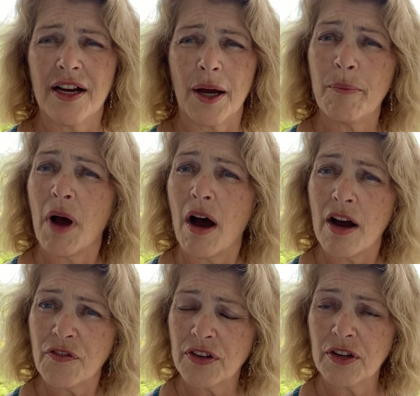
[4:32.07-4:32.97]
I'm
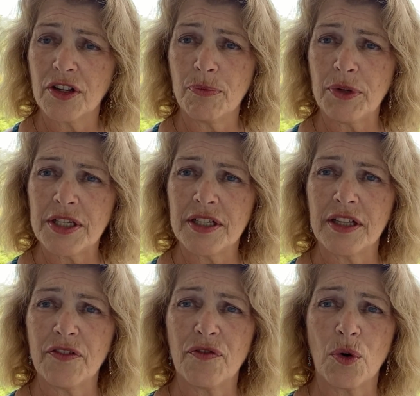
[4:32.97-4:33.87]
often going to be
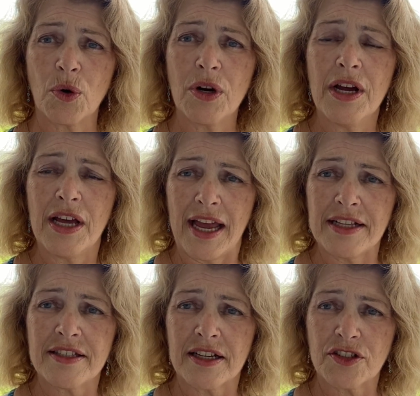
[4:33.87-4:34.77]
dealing for
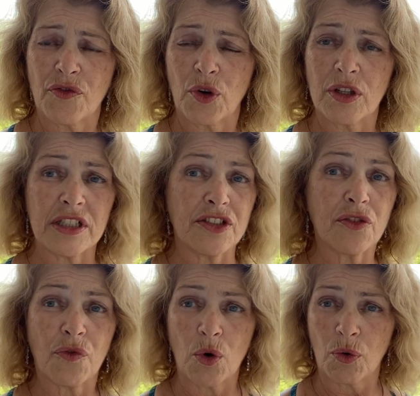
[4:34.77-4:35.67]
NSAIDs for at least
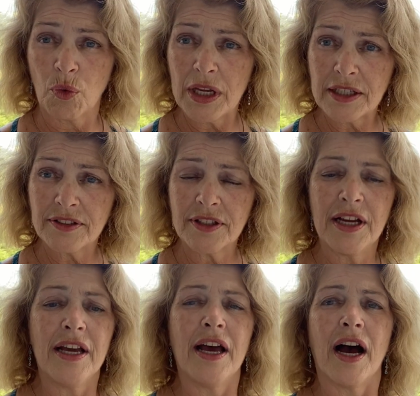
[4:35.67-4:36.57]
4 weeks.
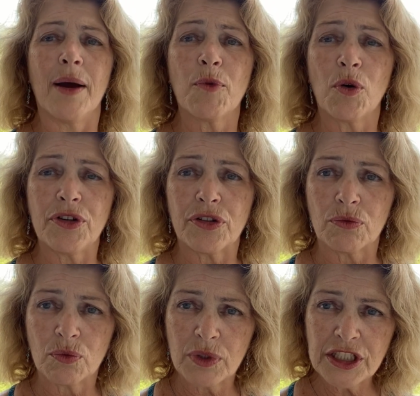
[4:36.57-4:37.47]
I'm going to
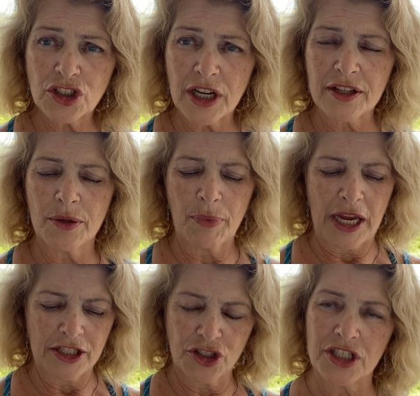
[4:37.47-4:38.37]
recheck the
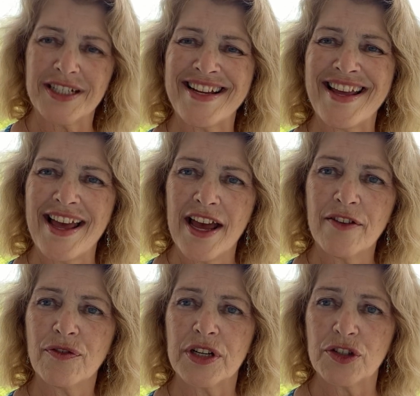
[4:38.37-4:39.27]
patient
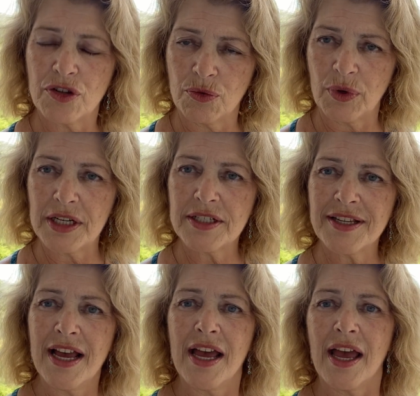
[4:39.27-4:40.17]
every 2
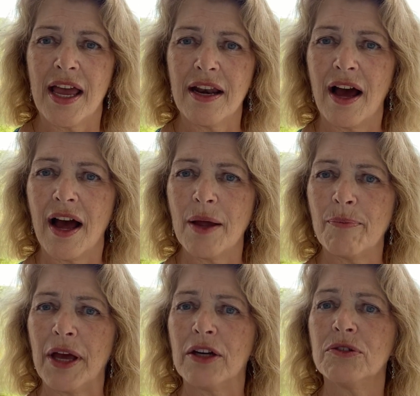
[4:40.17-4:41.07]
weeks, and I
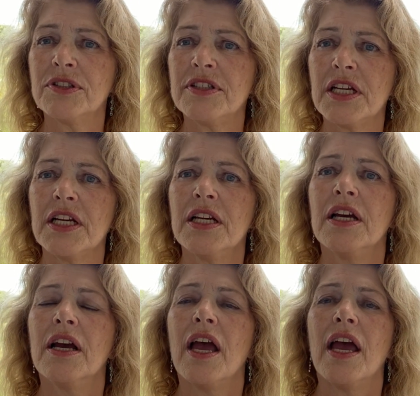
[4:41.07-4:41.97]
better see
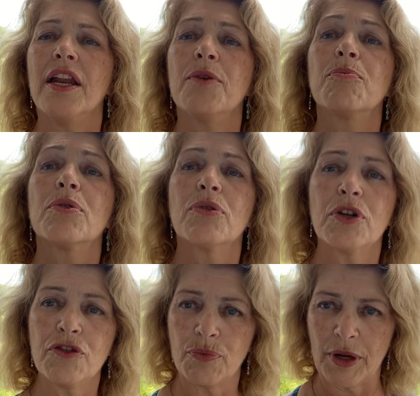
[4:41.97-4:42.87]
an
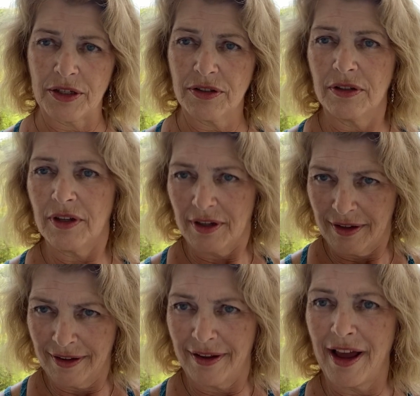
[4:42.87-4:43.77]
improvement
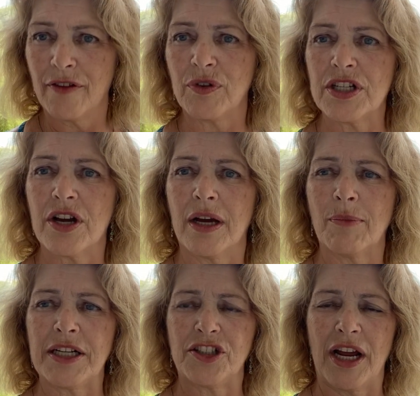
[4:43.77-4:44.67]
every
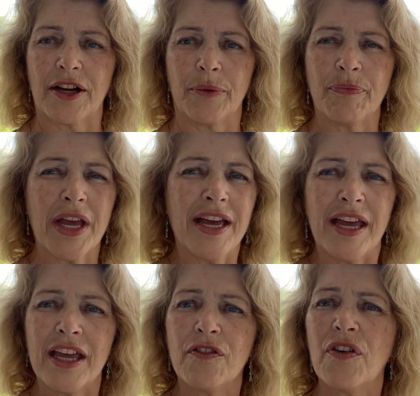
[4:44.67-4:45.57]
time I check them.
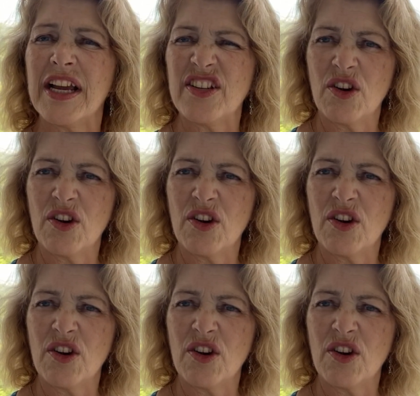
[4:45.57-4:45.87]
If I